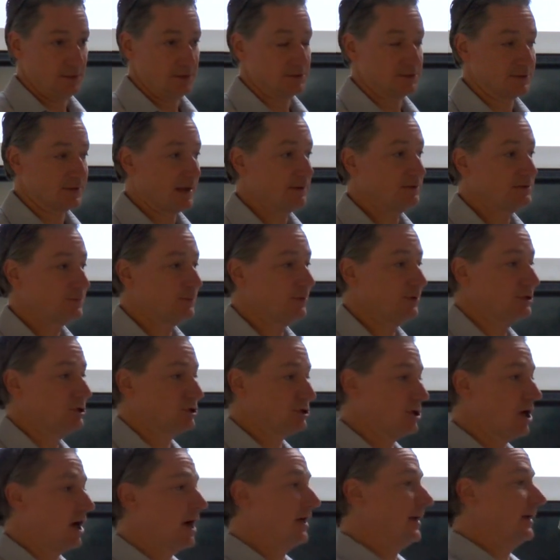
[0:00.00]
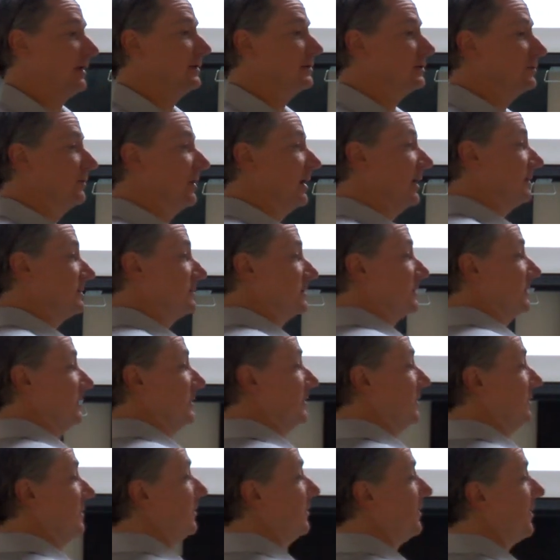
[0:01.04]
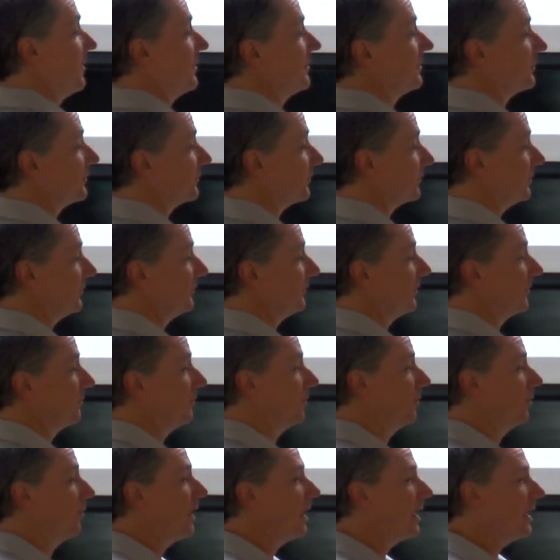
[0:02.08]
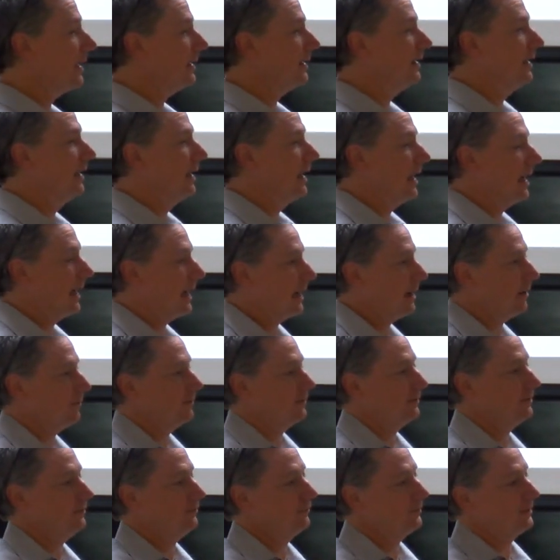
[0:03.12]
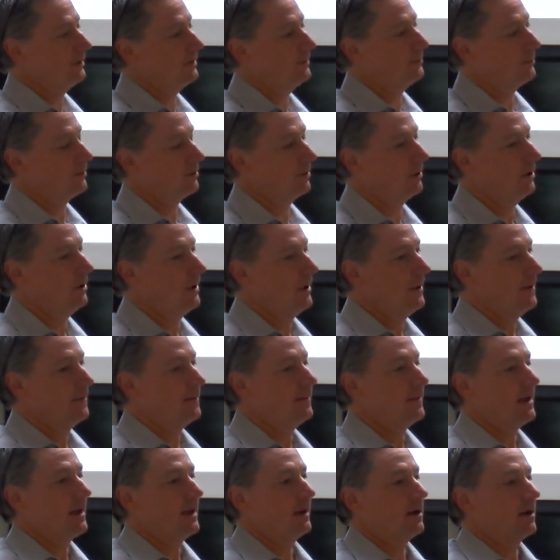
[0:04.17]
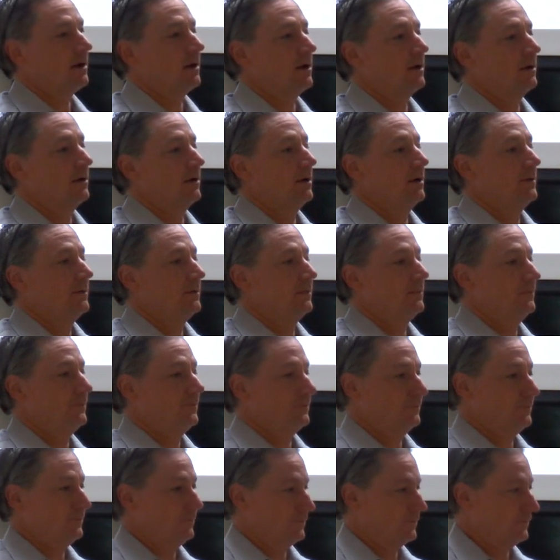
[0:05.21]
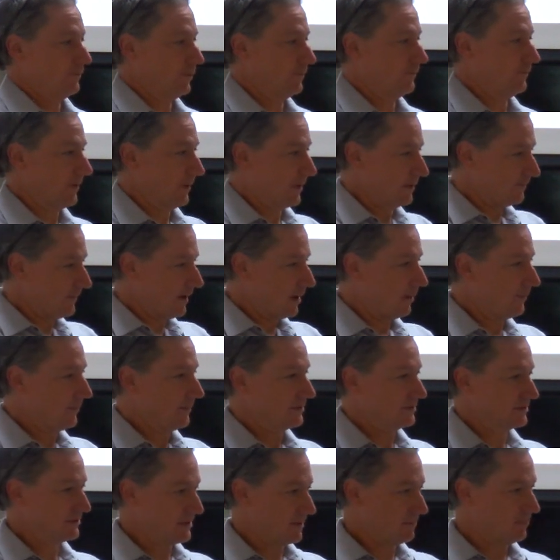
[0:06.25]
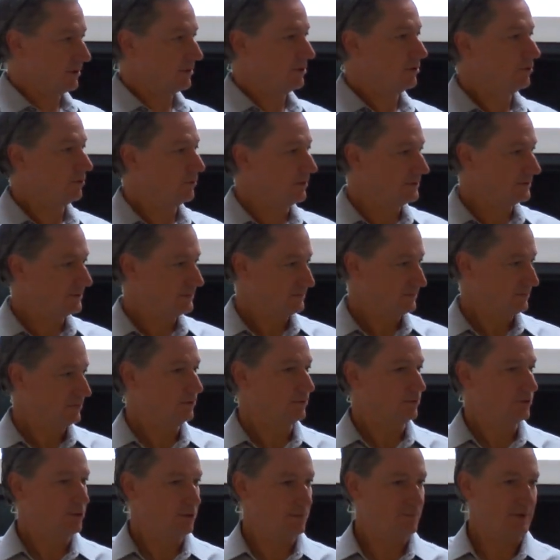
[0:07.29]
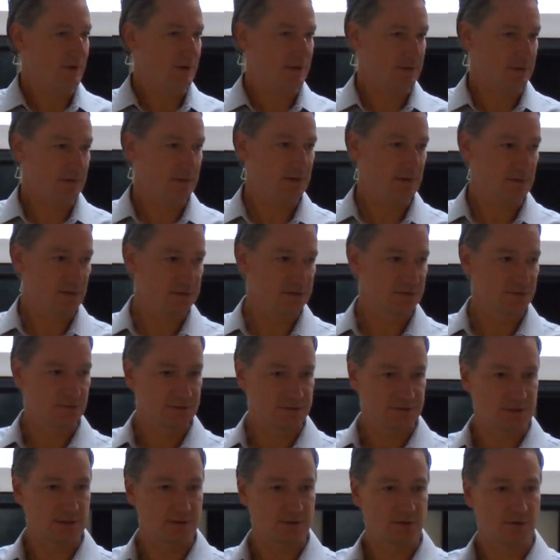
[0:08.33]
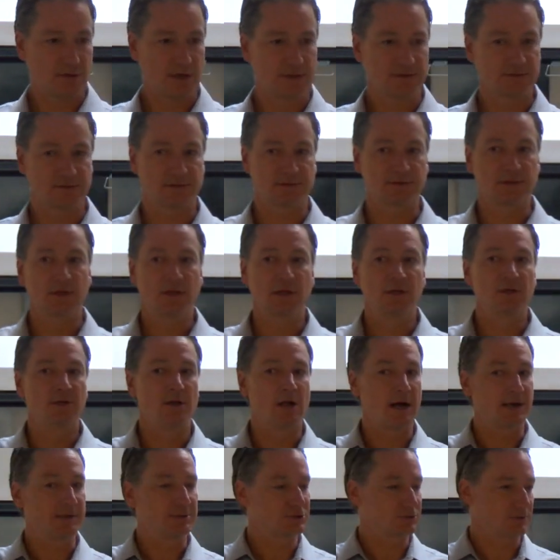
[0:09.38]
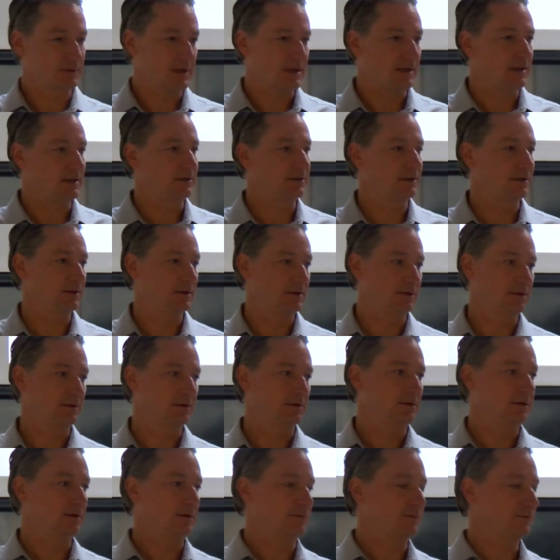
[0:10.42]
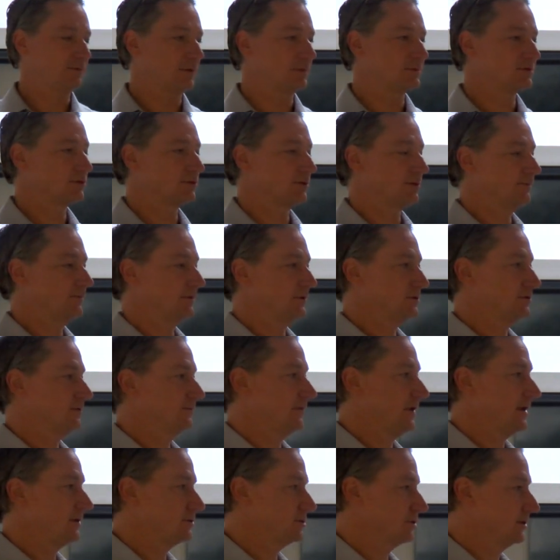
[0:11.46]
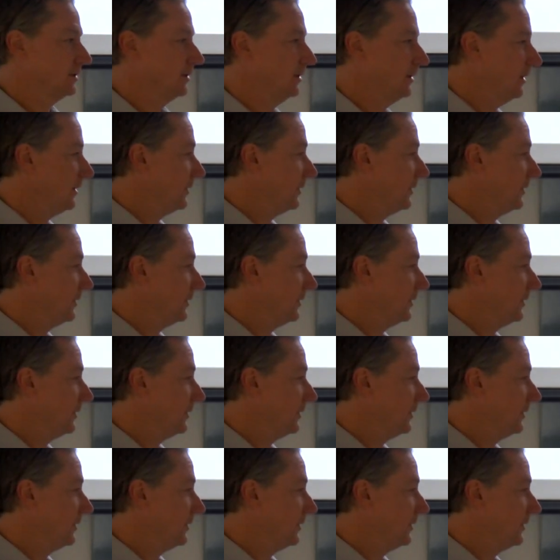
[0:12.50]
So that was pretty shocking to us. Because we said, well, why, how are these people that are um, forefront of helping someone who is who could be in, in a suicidal crisis not trained in, in some sort of intervention.